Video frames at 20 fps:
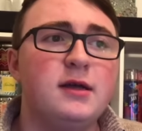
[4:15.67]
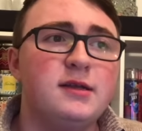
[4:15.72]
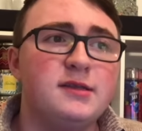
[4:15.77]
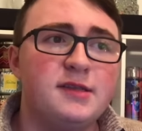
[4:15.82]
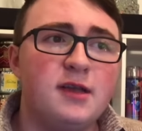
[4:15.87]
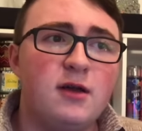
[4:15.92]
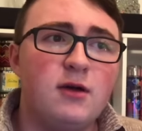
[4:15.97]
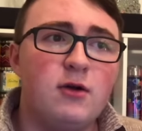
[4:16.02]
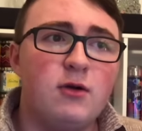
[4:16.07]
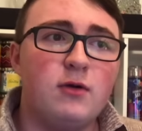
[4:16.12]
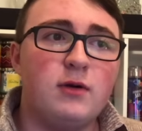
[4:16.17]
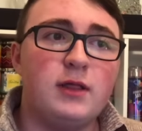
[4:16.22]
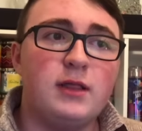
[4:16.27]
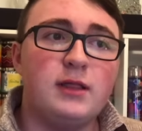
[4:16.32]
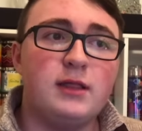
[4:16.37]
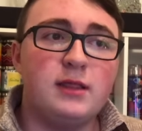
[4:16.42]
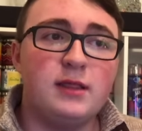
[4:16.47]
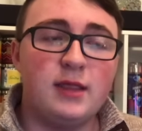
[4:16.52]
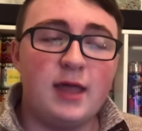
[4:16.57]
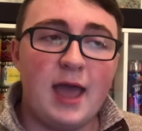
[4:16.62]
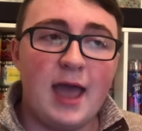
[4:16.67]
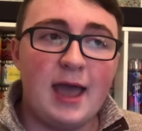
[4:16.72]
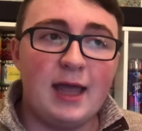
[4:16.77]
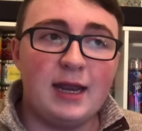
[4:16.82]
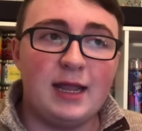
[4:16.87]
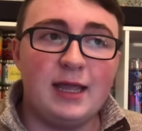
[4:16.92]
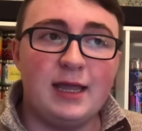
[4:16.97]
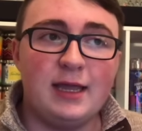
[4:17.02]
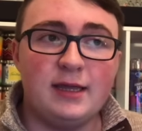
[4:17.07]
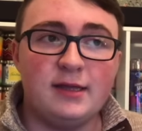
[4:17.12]
So,
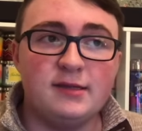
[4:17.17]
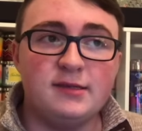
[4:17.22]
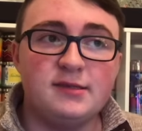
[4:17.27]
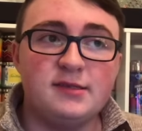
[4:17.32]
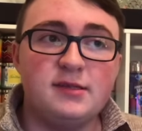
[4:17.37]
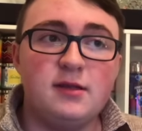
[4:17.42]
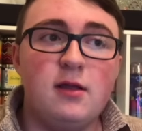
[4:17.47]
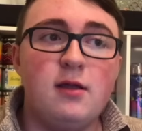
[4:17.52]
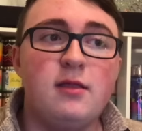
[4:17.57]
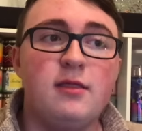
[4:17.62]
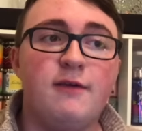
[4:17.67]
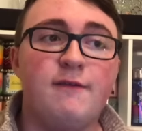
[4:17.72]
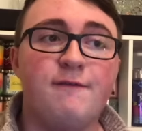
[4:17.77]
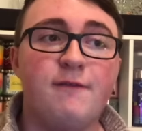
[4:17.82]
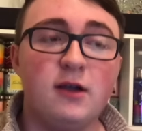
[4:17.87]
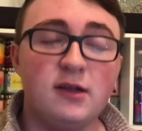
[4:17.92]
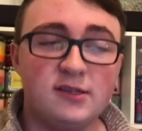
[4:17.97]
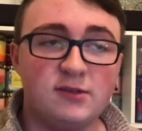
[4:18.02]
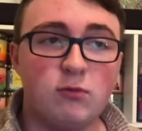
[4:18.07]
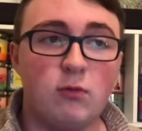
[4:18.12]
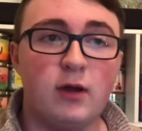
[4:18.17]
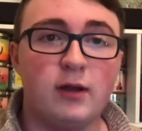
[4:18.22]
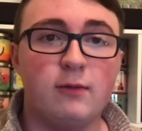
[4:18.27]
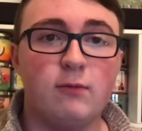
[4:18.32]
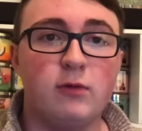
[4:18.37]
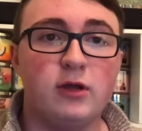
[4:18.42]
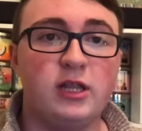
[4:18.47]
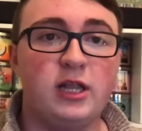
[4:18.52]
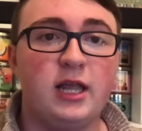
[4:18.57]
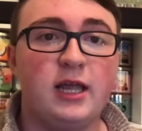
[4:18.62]
that is the first
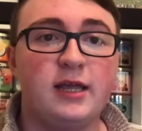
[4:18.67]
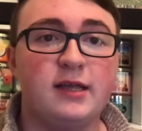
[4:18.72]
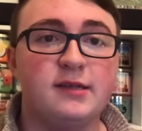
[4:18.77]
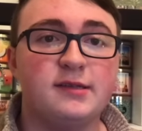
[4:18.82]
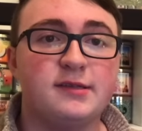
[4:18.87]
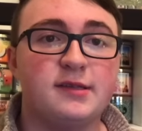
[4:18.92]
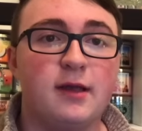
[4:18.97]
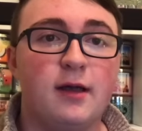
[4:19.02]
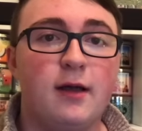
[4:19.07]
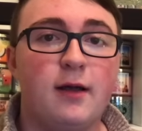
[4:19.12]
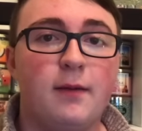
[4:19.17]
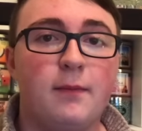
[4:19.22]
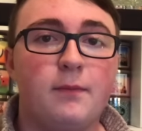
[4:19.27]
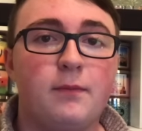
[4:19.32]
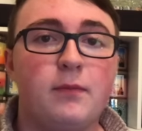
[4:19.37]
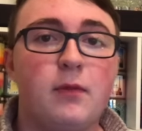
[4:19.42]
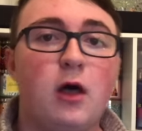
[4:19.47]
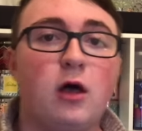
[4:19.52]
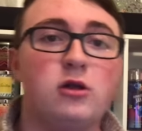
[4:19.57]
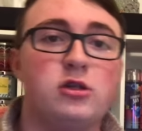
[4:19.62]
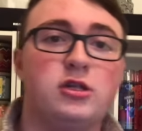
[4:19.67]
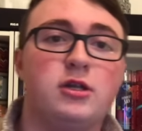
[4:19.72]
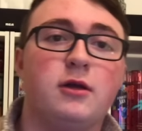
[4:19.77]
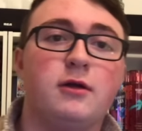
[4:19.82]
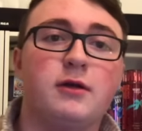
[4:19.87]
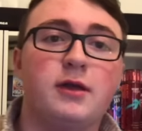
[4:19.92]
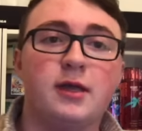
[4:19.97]
one, which is, I'll show